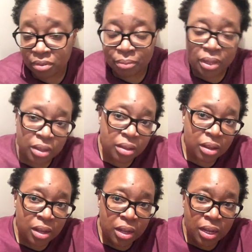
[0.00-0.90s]
to me.
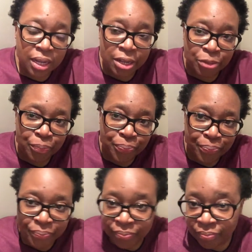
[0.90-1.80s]

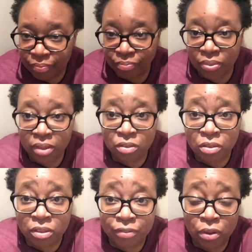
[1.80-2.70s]

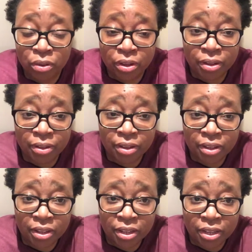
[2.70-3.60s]
So this vlog
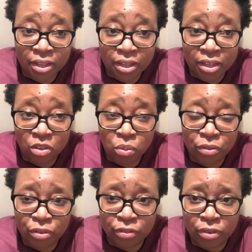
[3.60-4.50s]
is one
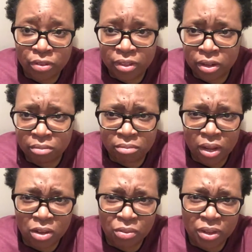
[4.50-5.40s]
of those vlogs that
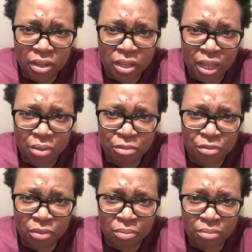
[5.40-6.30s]
actually came
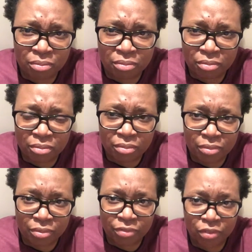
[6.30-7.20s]
from
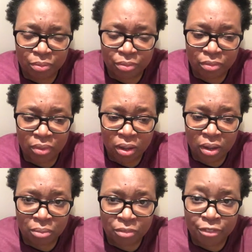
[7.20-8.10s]

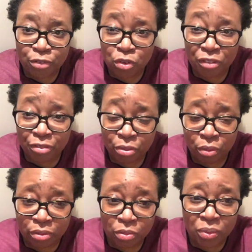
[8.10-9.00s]
a food of
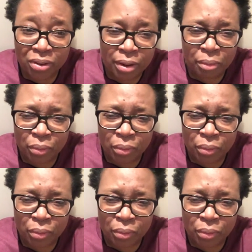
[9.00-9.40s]
thought, where